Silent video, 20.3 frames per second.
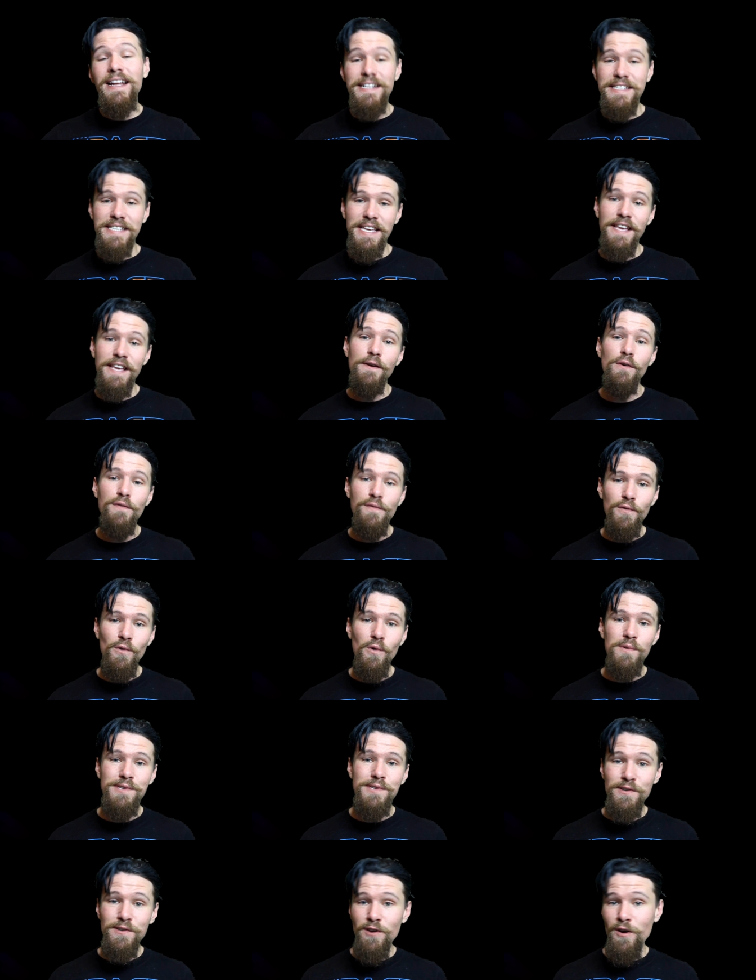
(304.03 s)
like to hear your
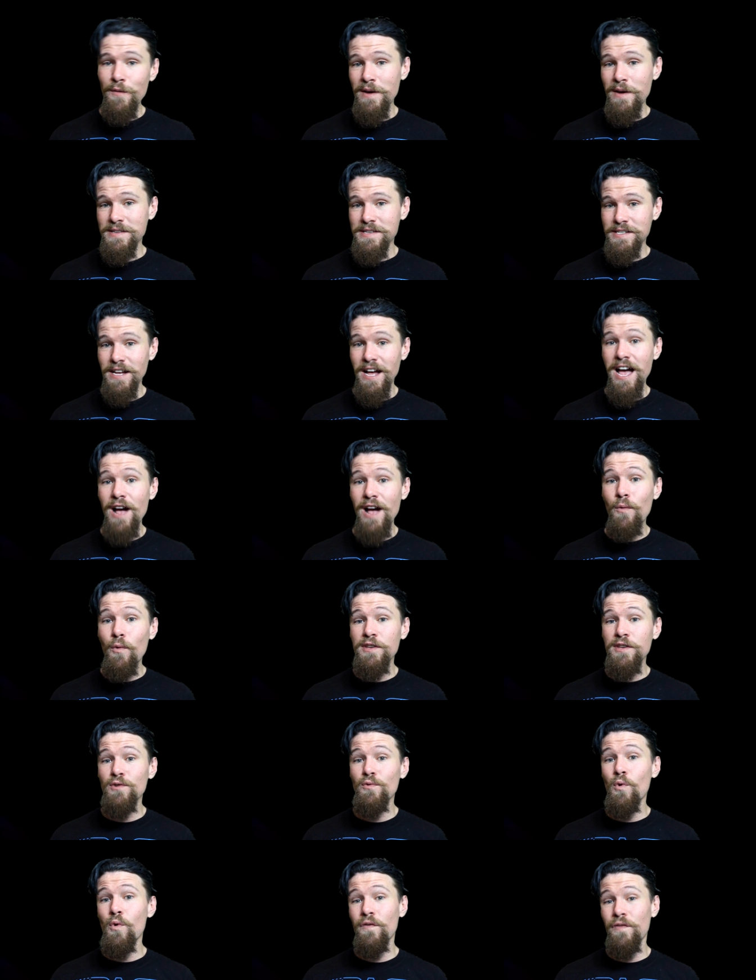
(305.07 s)
thoughts on No Man's Sky, what
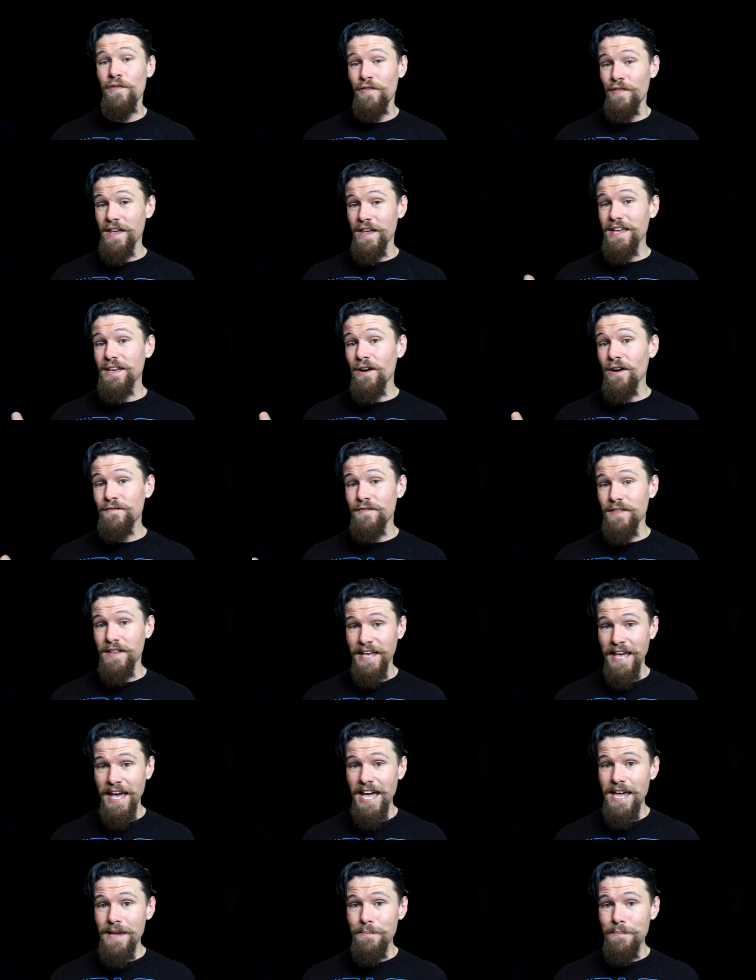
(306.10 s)
you all think of the
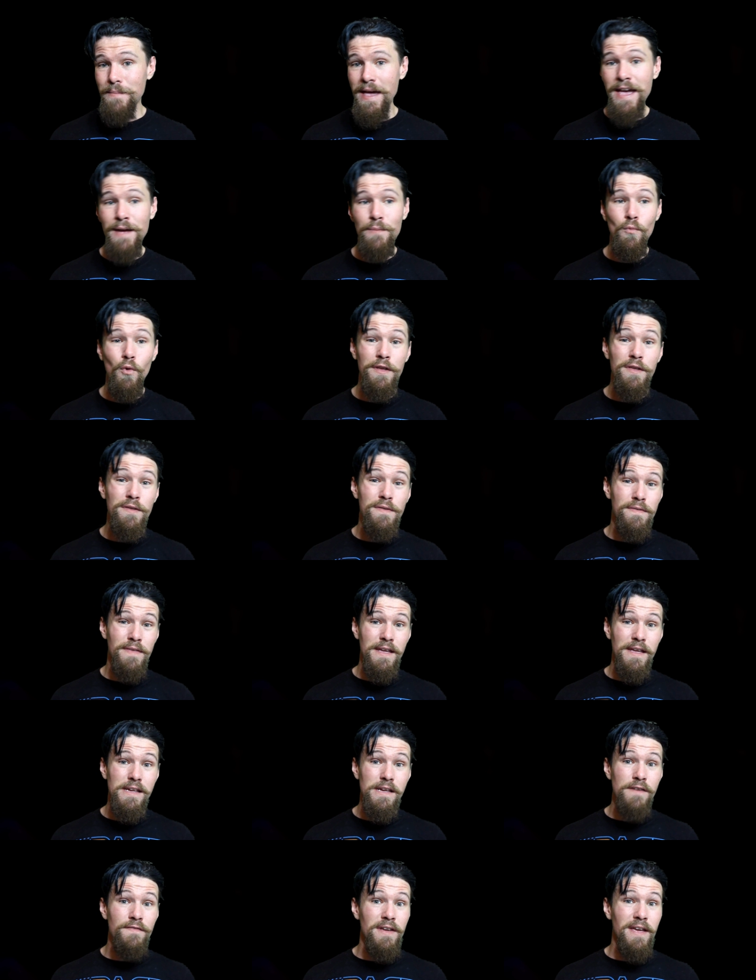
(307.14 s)
game, and what you
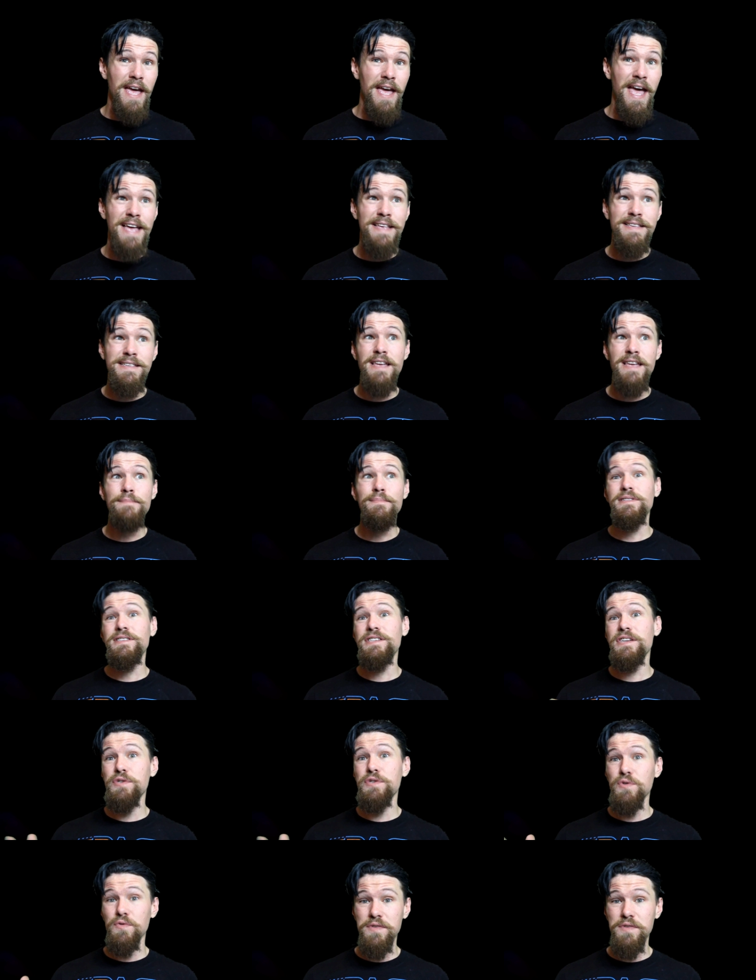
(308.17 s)
think of it as a
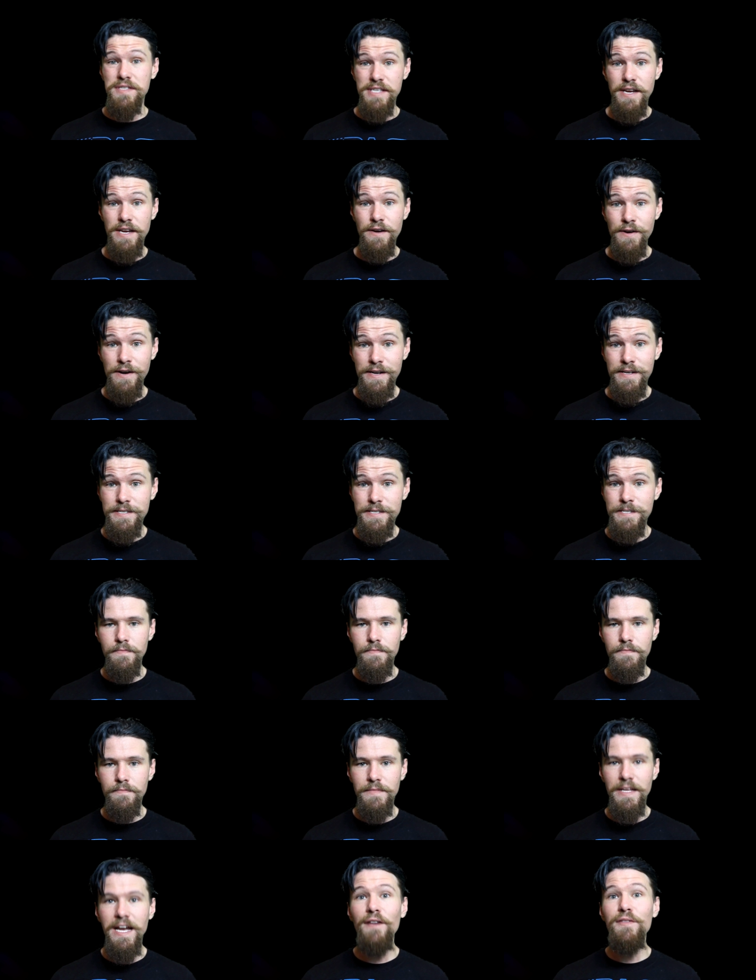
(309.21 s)
potential series.
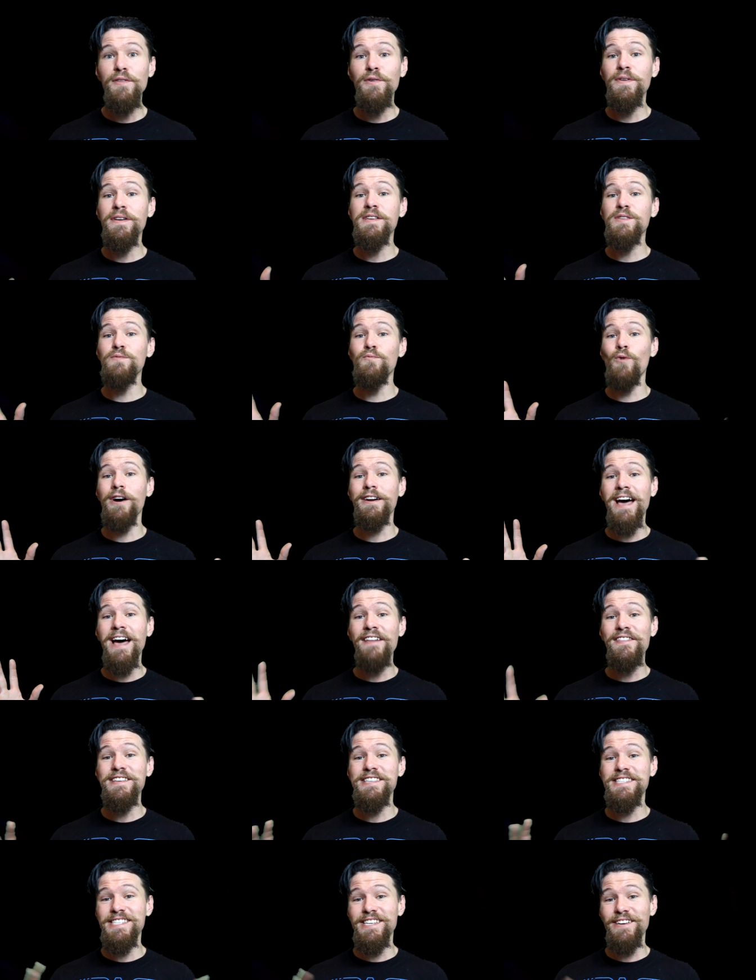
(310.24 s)
Now, there is one
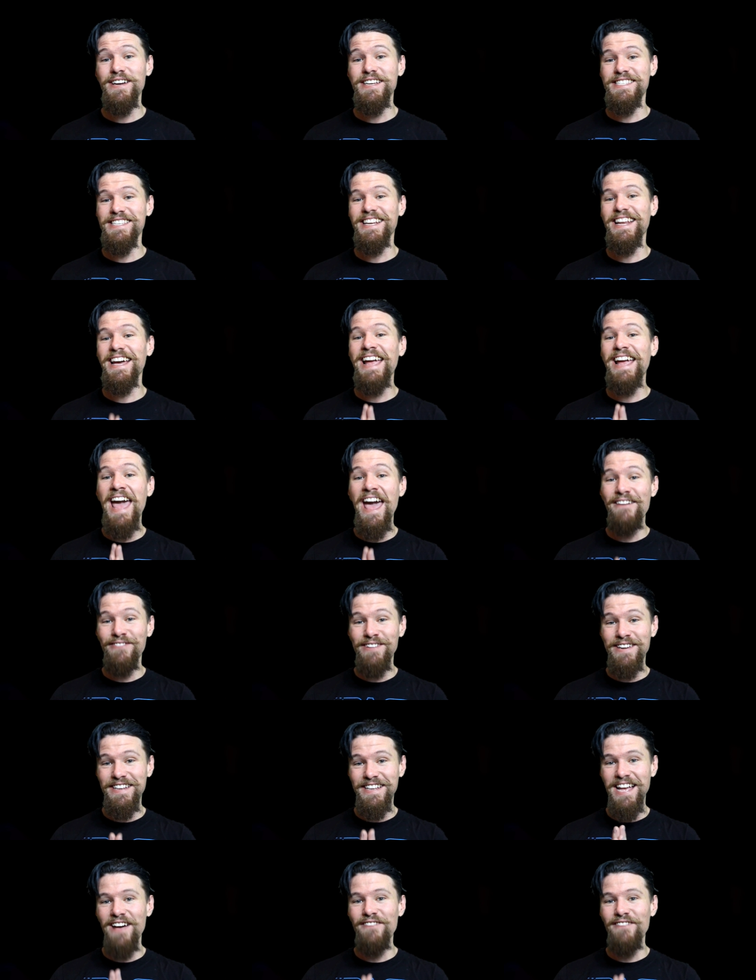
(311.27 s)
other series that I
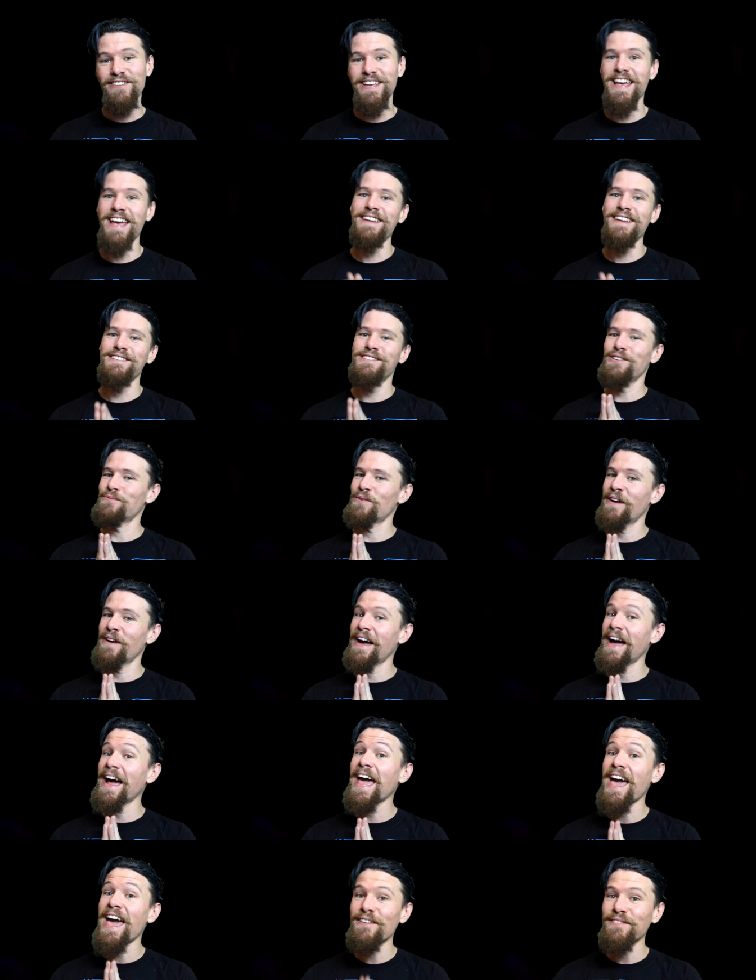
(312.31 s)
haven't covered, and don't worry,
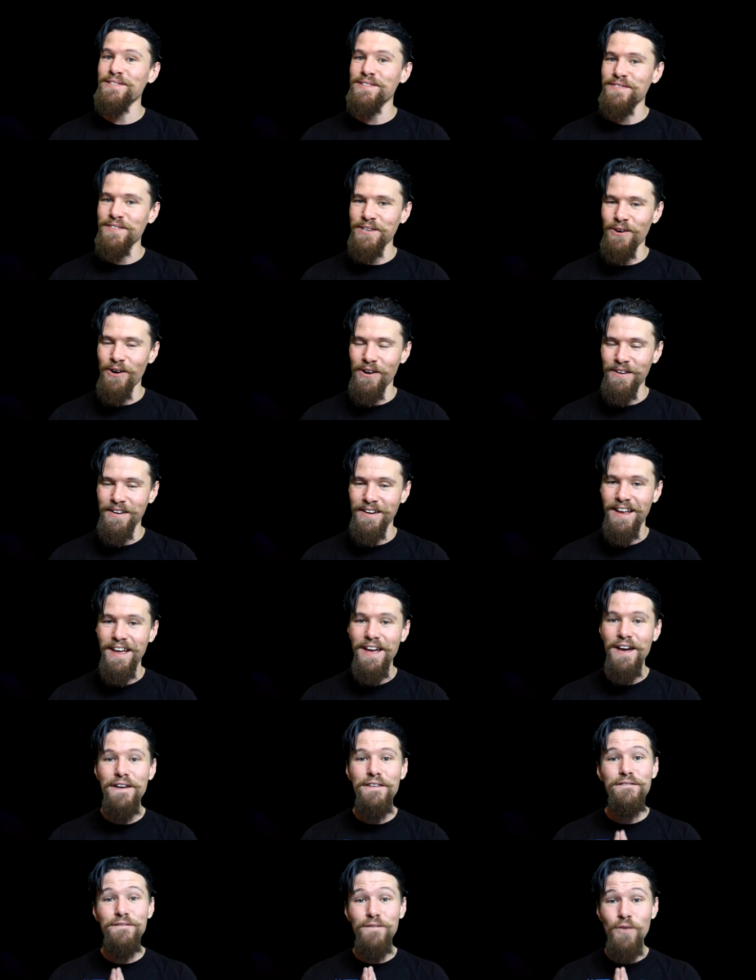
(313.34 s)
I haven't forgotten
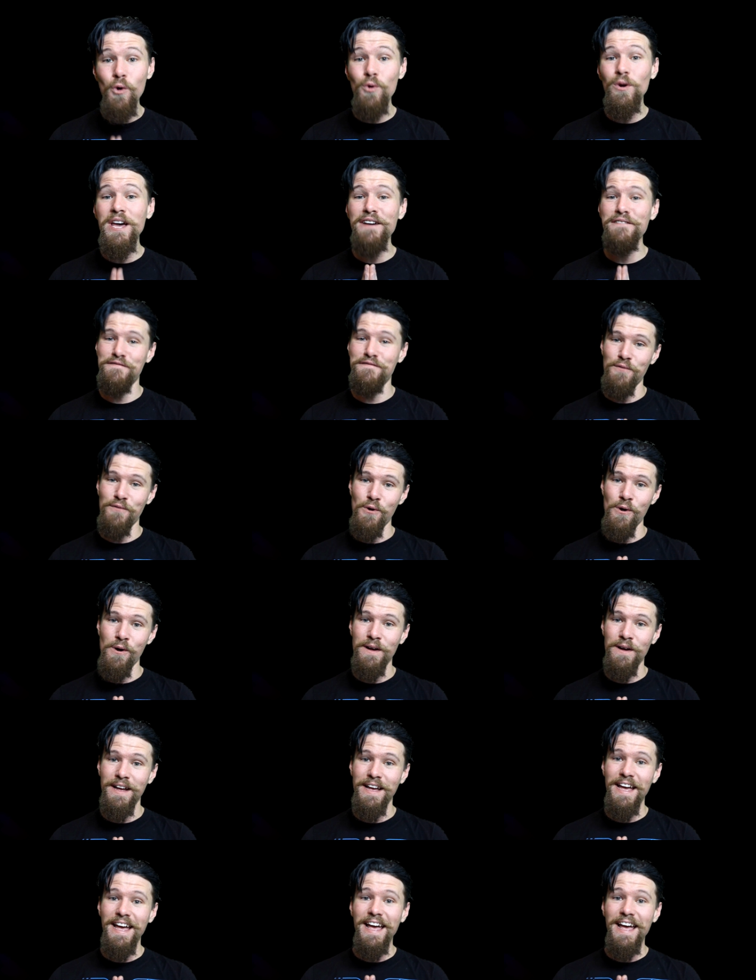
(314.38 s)
Fallout 4